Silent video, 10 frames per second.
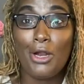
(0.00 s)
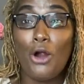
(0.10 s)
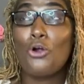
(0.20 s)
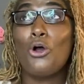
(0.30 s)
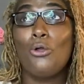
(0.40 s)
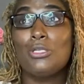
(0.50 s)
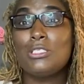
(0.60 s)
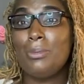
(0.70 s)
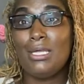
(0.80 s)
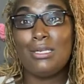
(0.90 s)
Her goal is
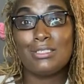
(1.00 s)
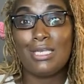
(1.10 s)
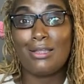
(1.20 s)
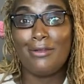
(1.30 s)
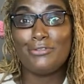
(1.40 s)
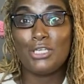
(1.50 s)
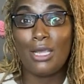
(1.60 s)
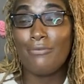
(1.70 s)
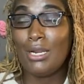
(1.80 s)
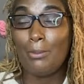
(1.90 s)
to be an executive
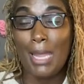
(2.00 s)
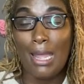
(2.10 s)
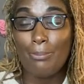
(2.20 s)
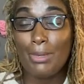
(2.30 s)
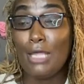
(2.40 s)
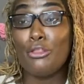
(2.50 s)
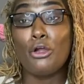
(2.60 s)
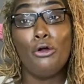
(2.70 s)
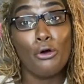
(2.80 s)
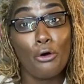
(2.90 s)
chef, and I'm happy. And the
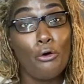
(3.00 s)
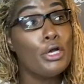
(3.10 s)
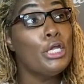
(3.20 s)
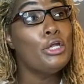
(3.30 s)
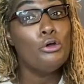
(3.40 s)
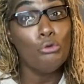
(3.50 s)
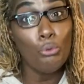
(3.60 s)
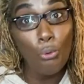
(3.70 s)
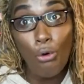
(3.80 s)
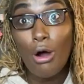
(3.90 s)
girl can
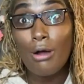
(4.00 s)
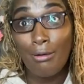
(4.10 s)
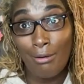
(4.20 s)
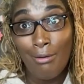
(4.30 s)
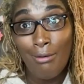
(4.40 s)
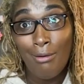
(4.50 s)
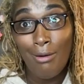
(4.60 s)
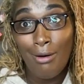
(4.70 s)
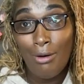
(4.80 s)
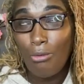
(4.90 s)
cook.
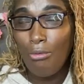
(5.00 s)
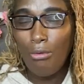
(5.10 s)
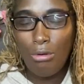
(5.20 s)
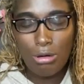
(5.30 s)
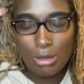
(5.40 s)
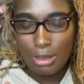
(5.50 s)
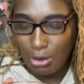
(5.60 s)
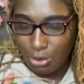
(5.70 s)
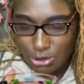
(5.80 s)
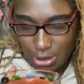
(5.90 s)
Ooh,
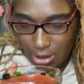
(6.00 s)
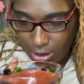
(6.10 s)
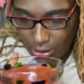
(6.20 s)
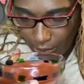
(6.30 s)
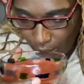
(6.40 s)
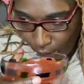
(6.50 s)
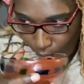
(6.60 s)
Lord, she can cook.